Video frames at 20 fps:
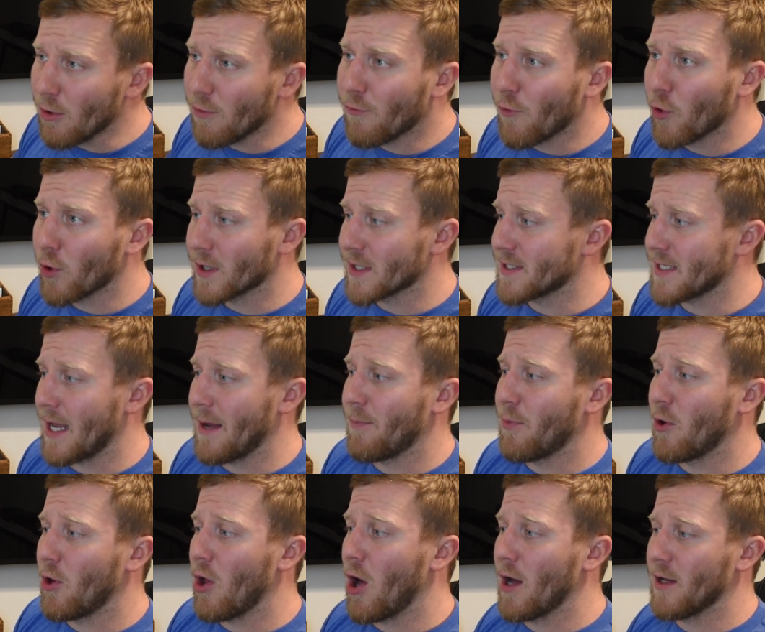For
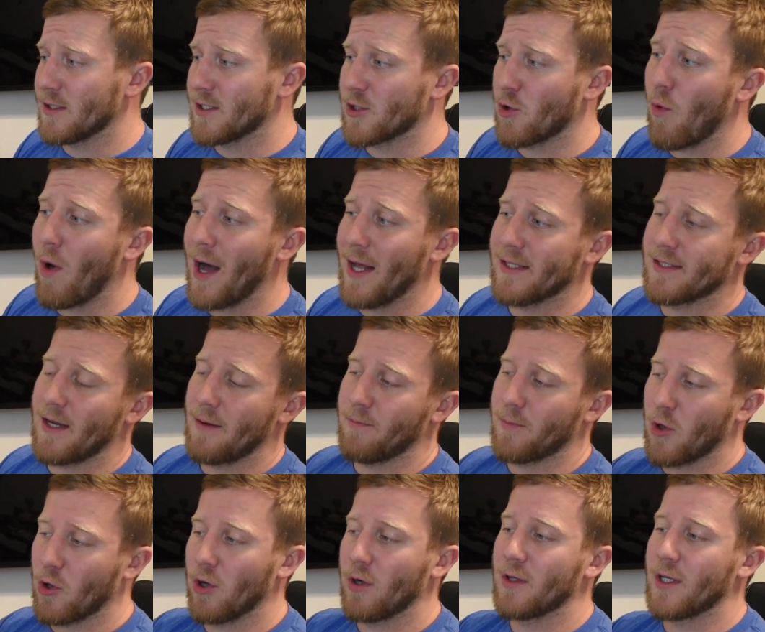example, on squats, I'm
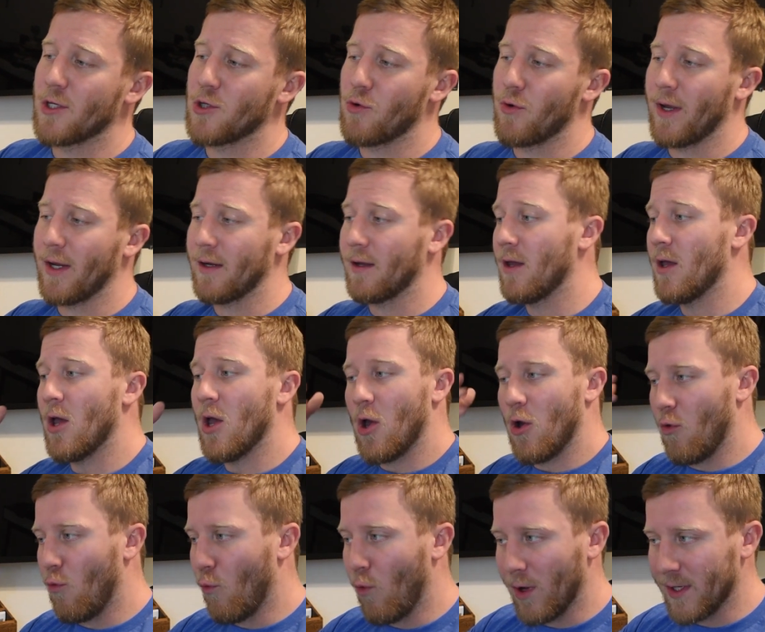currently doing
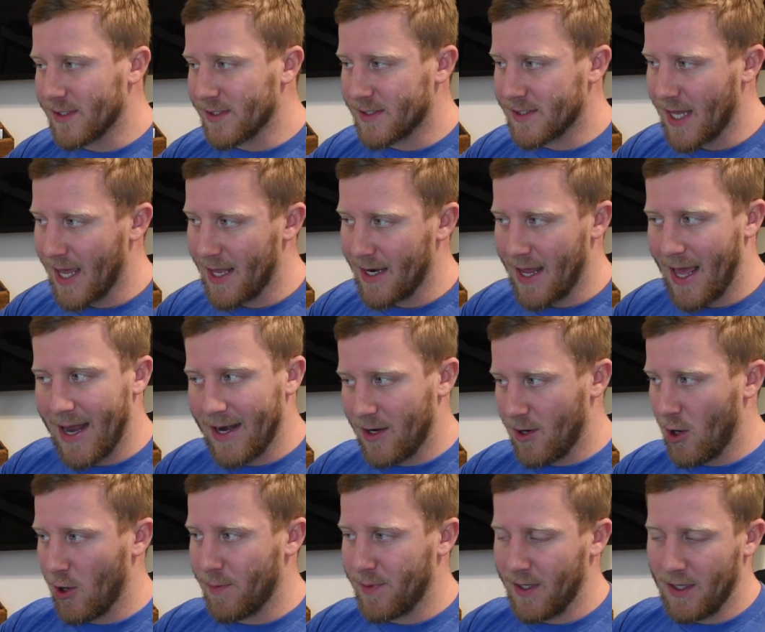one set at an
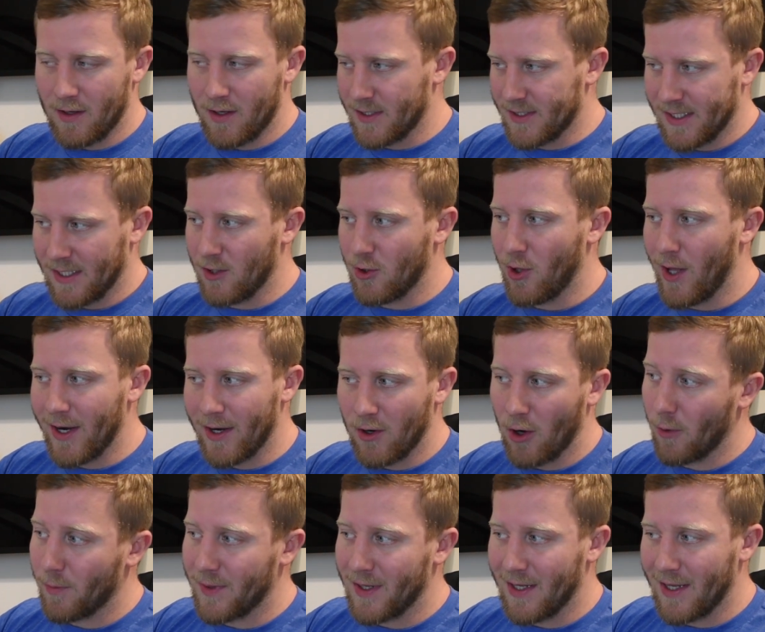RPE, a single at an
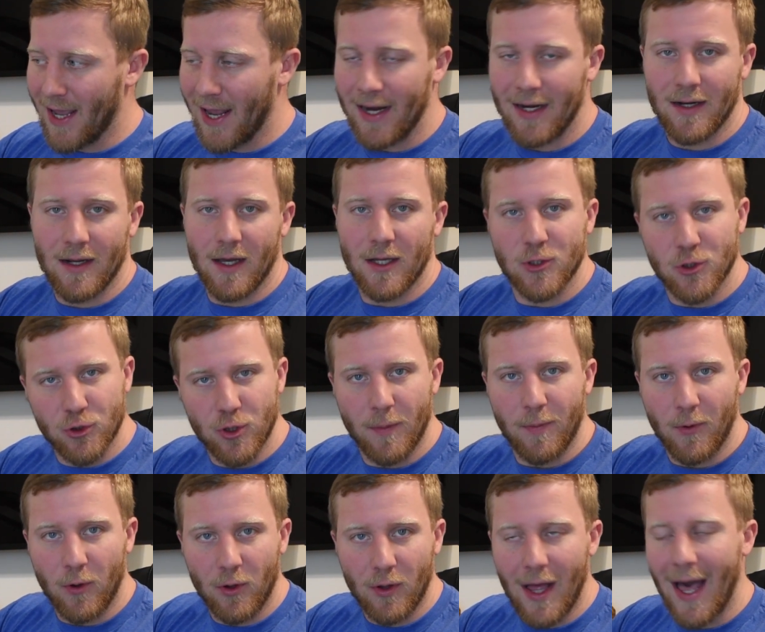RPE 8, a
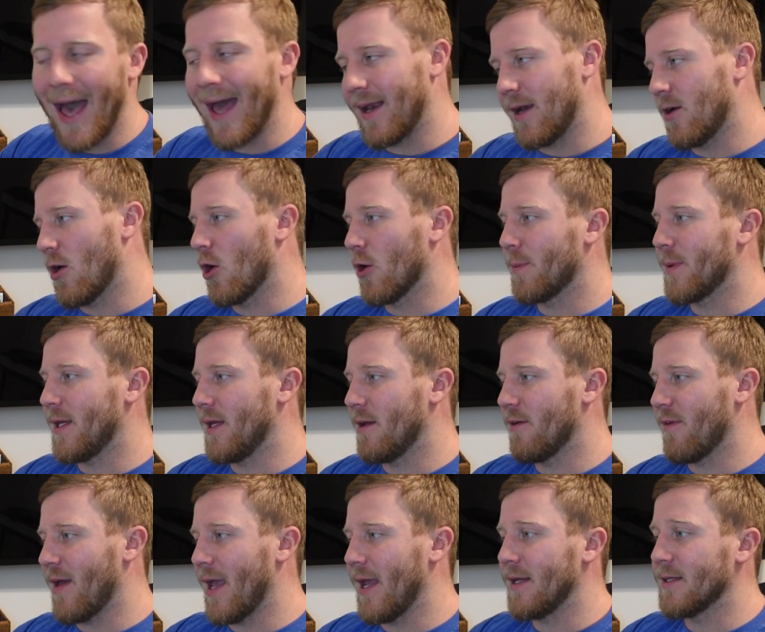triple at an RPE
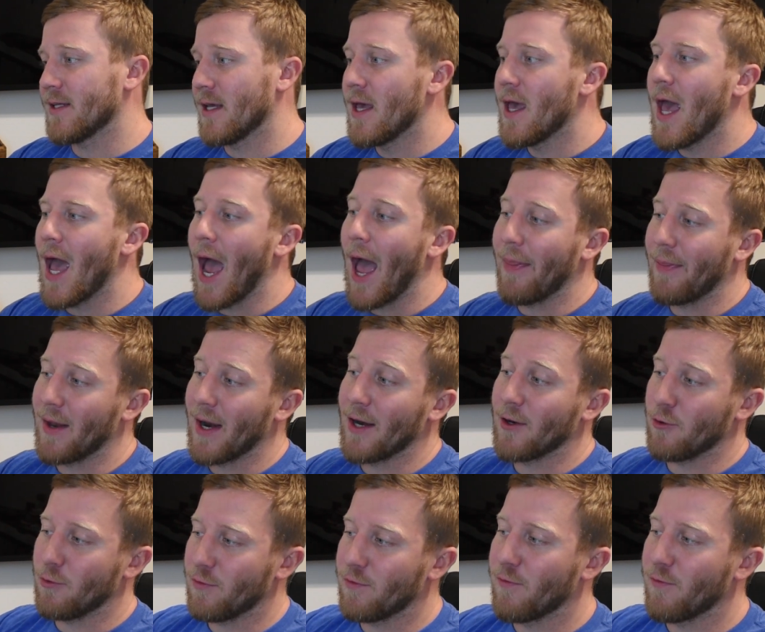of 8, and then I do